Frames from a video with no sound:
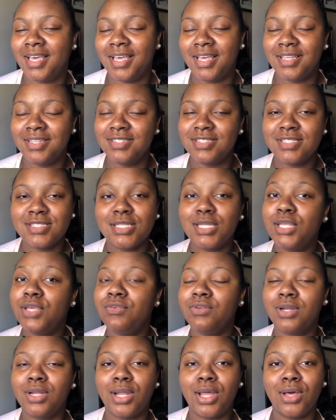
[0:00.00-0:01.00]
Just leave it
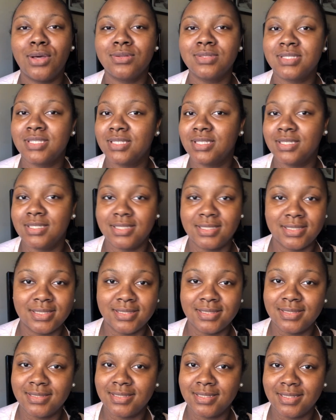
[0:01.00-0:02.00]
alone, sis.
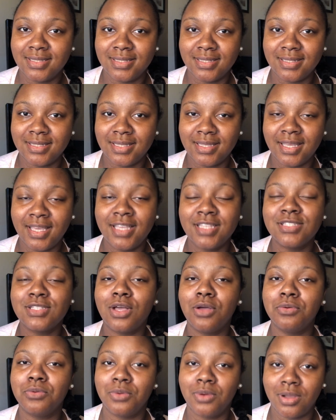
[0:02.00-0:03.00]
It's
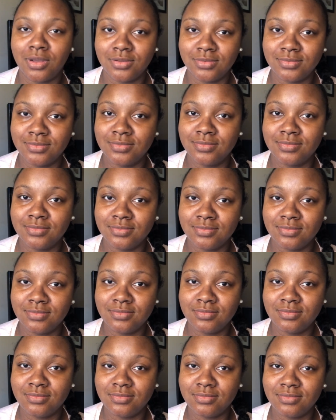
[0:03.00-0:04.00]
gonna grow.
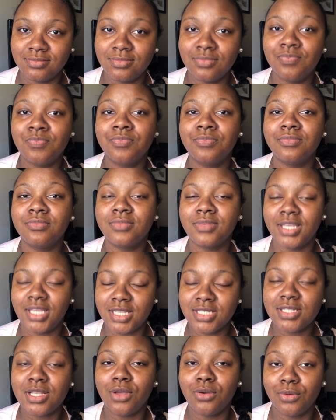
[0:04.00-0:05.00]
It's
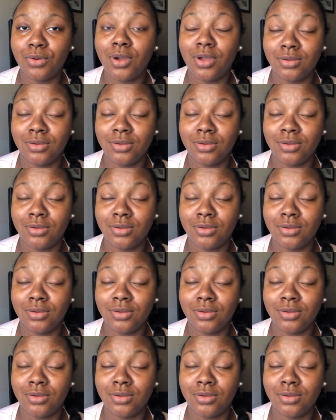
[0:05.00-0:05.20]
gonna grow.